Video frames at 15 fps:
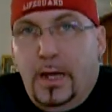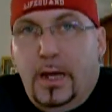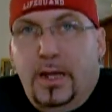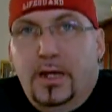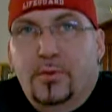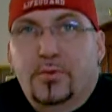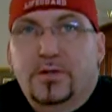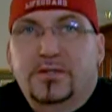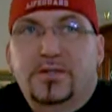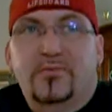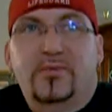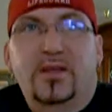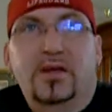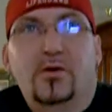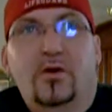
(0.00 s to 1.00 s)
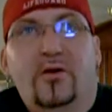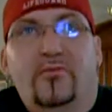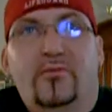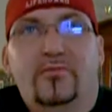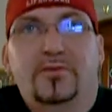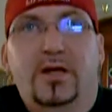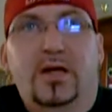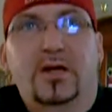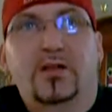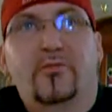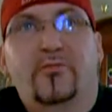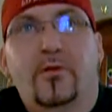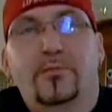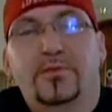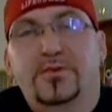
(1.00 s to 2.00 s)
and it was a video of
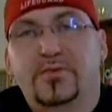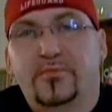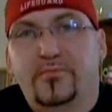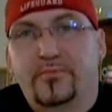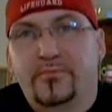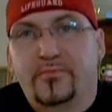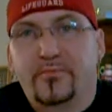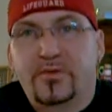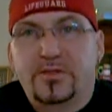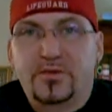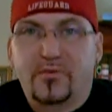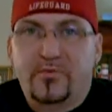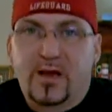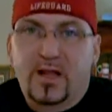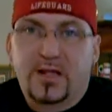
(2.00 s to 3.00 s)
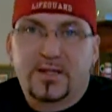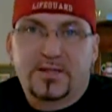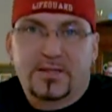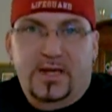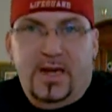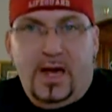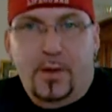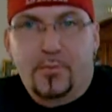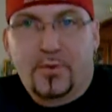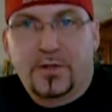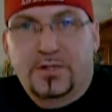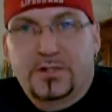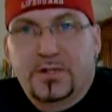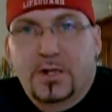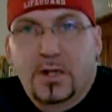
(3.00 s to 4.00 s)
taken from some surveillance
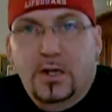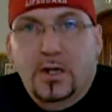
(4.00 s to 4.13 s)
cameras